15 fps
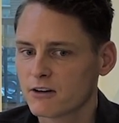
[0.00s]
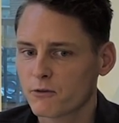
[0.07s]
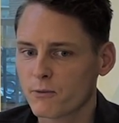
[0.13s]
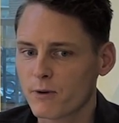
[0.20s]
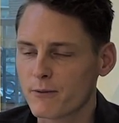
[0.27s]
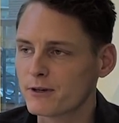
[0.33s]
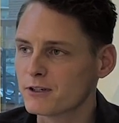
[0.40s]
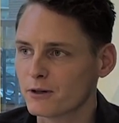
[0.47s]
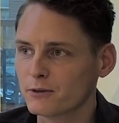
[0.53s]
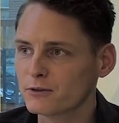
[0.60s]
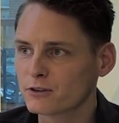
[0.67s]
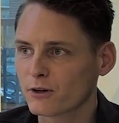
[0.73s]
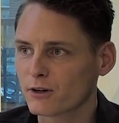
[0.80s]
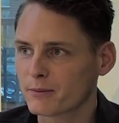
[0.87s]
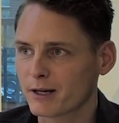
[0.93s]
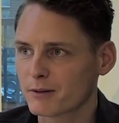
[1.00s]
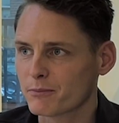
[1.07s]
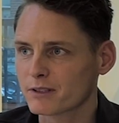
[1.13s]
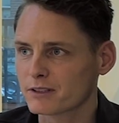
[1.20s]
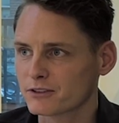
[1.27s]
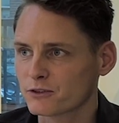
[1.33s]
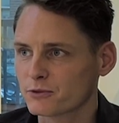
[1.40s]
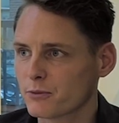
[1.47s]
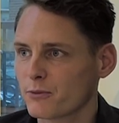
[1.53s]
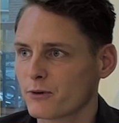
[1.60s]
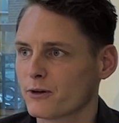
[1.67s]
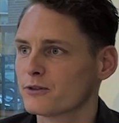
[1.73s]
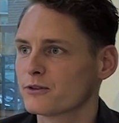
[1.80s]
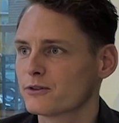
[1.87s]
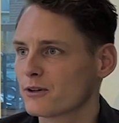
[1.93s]
where we don't talk about business, but we
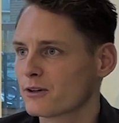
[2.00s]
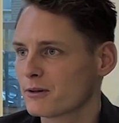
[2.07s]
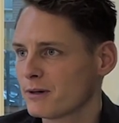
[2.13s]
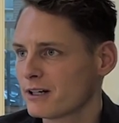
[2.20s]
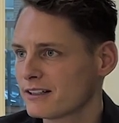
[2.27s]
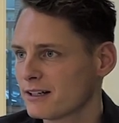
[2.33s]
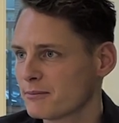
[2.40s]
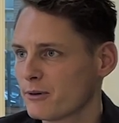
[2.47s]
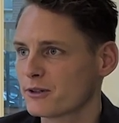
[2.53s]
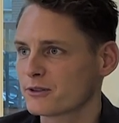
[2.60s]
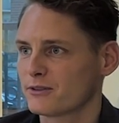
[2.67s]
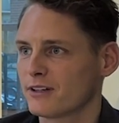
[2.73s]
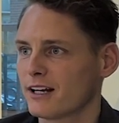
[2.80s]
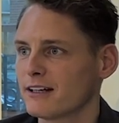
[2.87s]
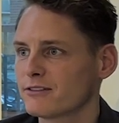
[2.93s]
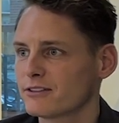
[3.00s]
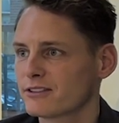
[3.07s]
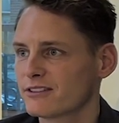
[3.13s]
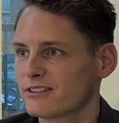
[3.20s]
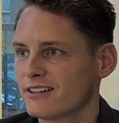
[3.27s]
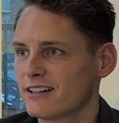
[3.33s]
also talk about their personal lives.